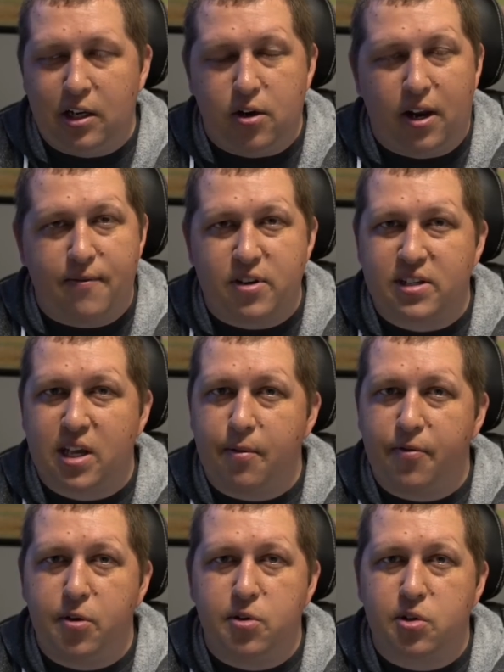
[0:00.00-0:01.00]
going to have to skip
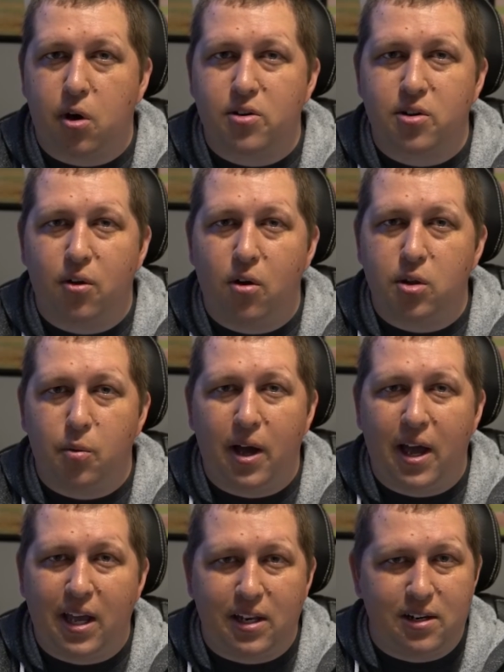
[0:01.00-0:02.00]
a few starts along the
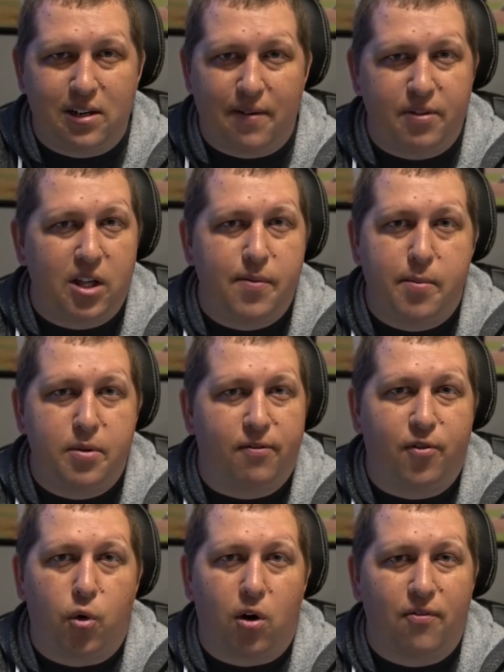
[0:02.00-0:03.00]
way, and you're going to have to limit him to
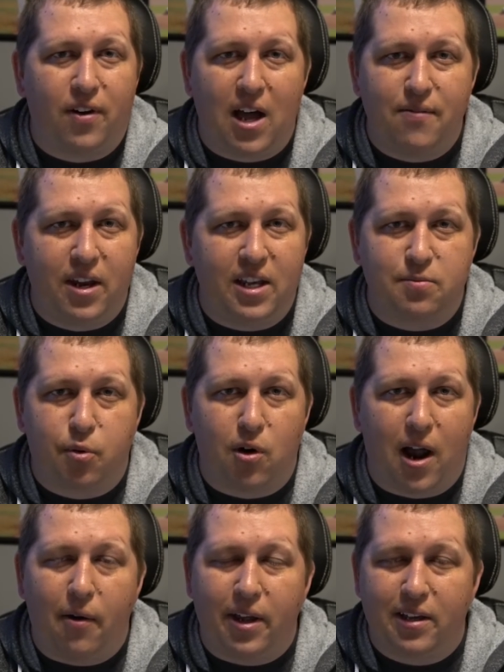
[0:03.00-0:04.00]
4 or 5 innings
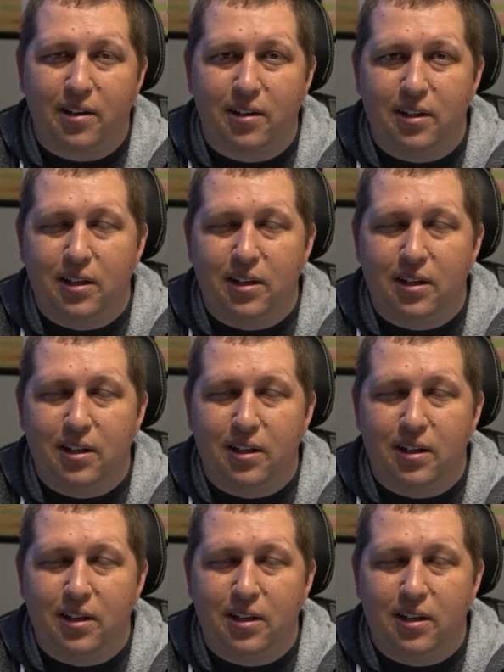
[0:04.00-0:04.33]
per outing.